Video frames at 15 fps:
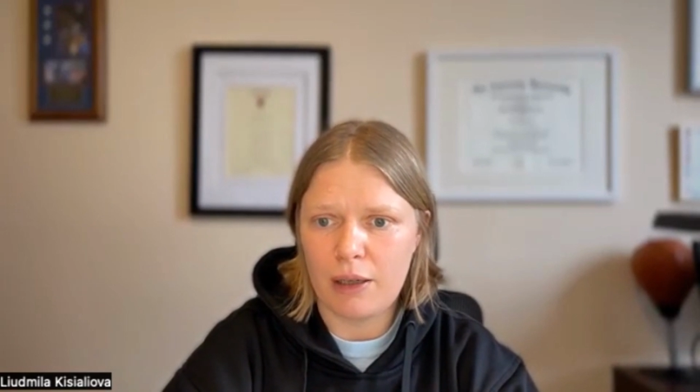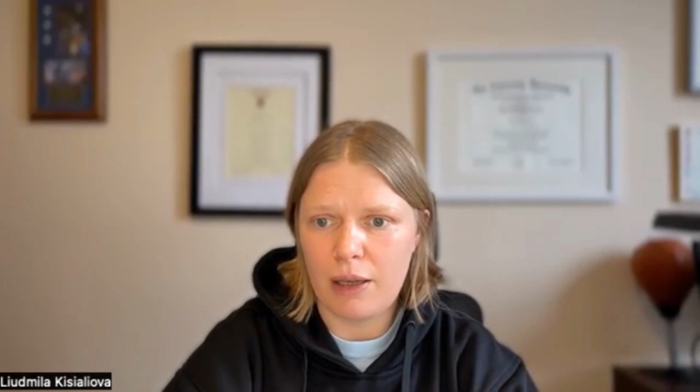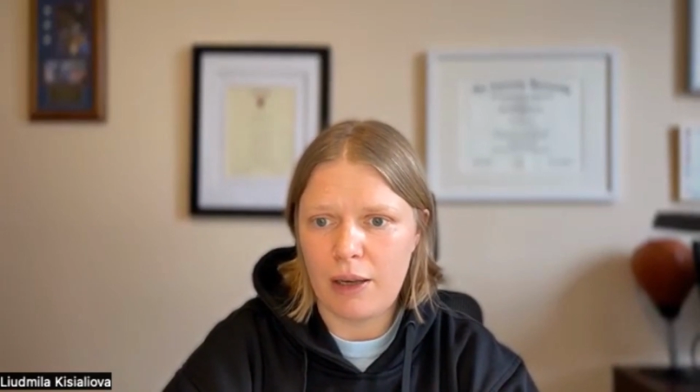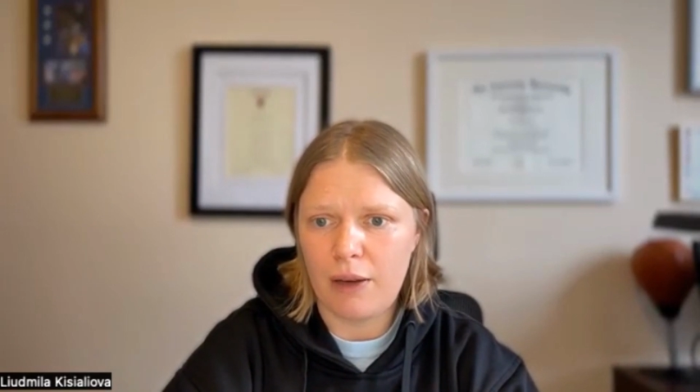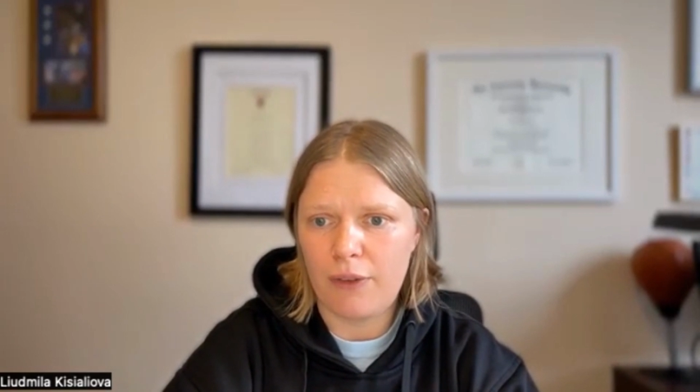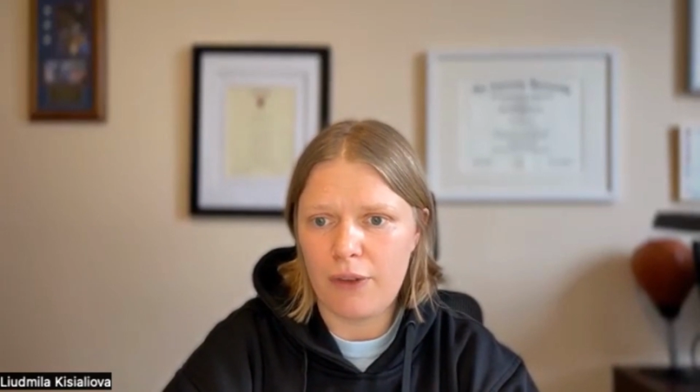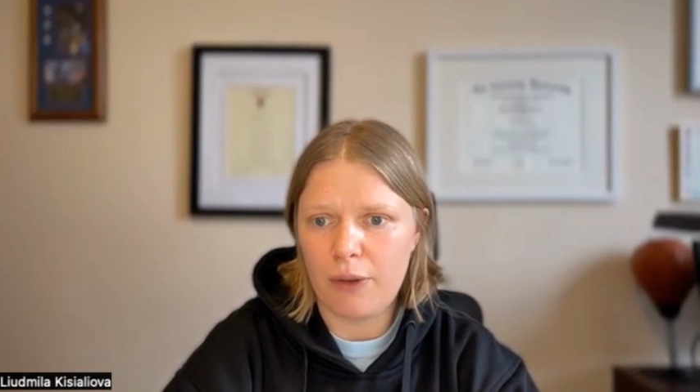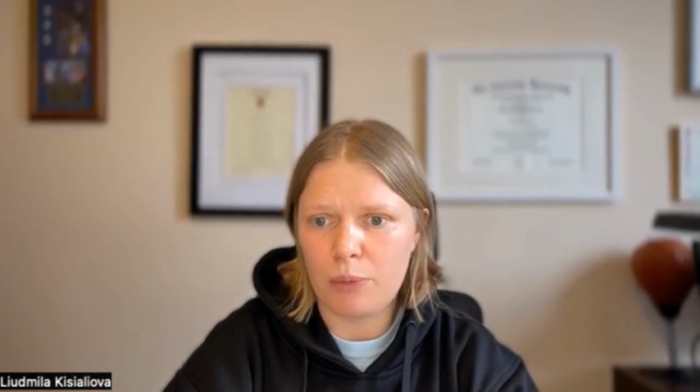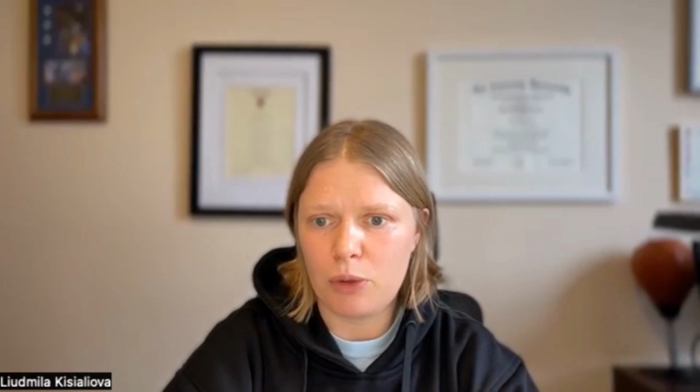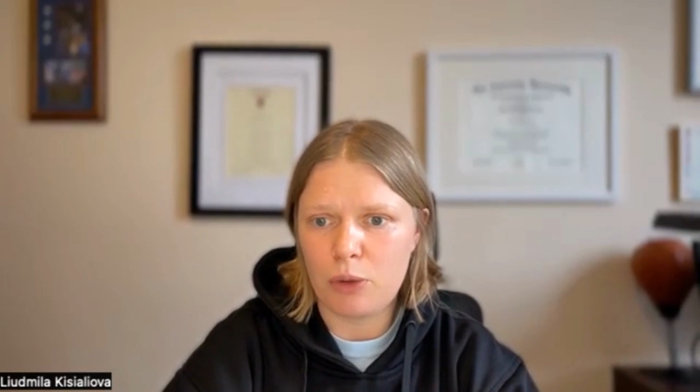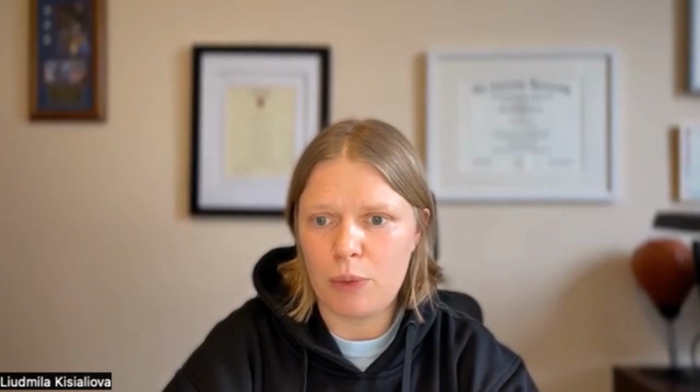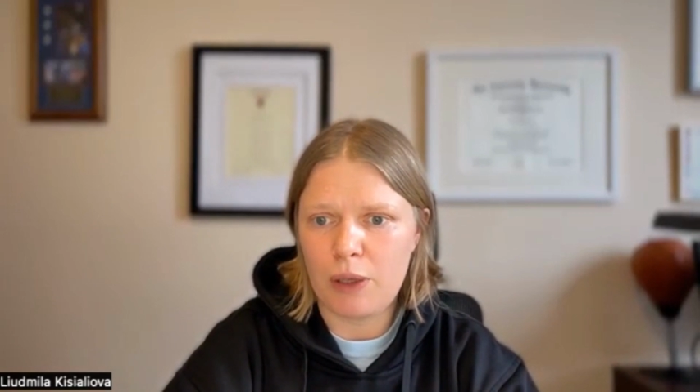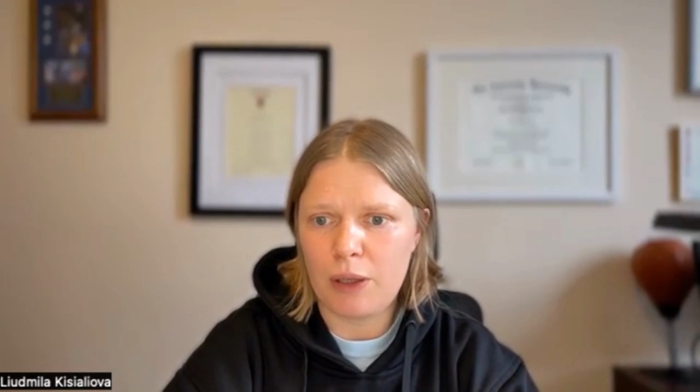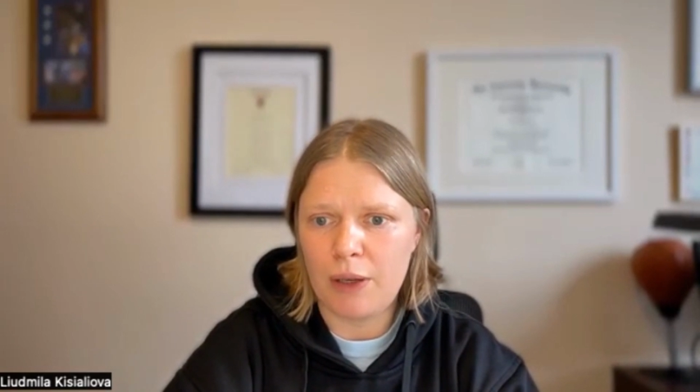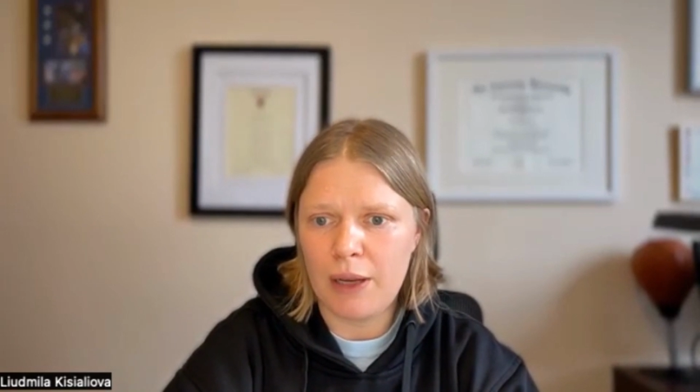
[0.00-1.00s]
anything
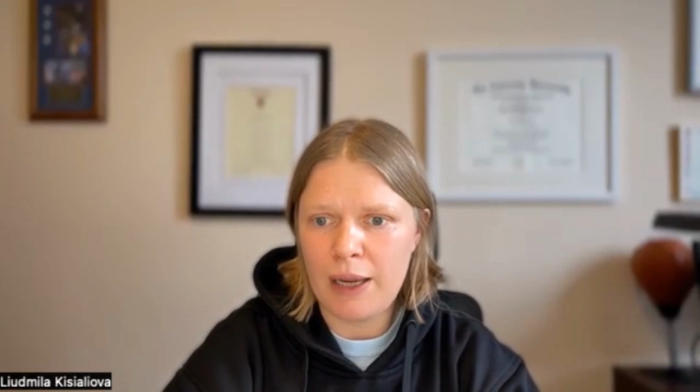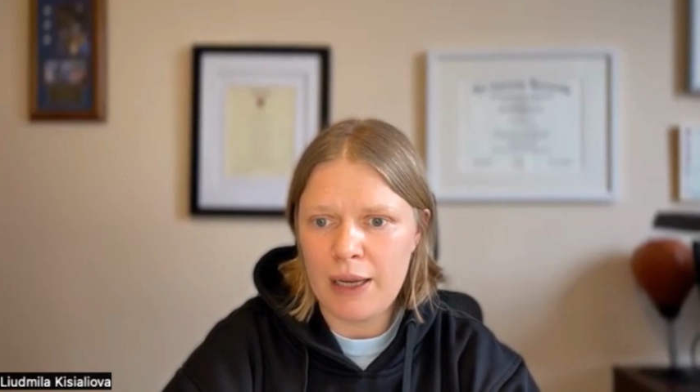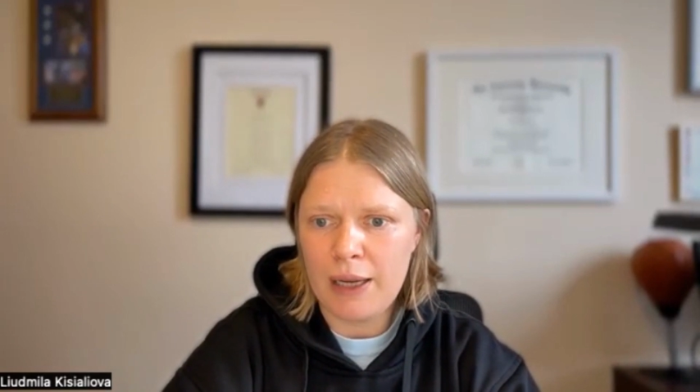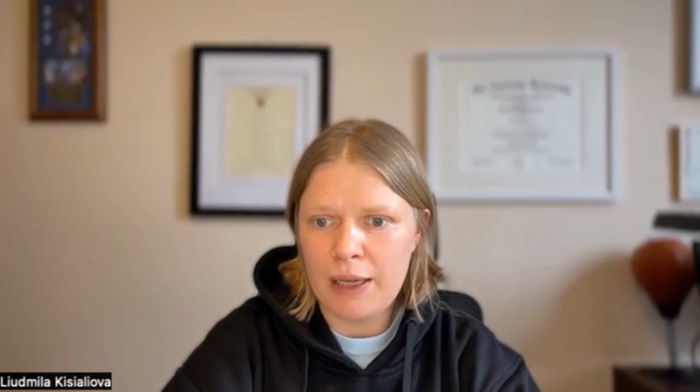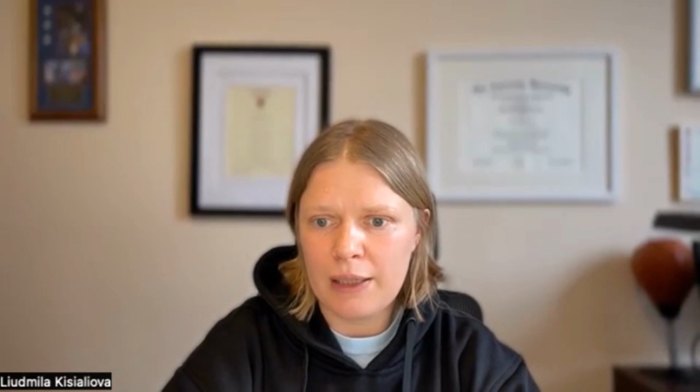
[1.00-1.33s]
between